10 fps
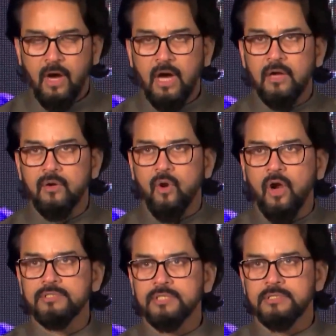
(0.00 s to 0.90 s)
are
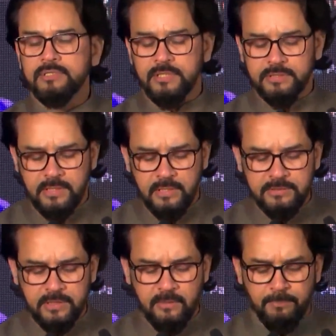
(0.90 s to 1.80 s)
not just
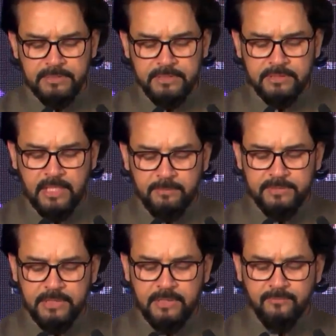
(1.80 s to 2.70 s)
discussed in business
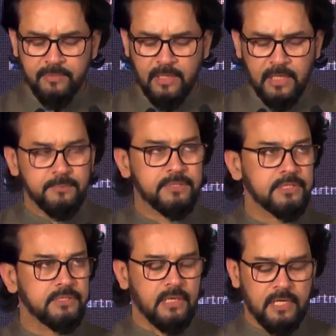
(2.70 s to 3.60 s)
administration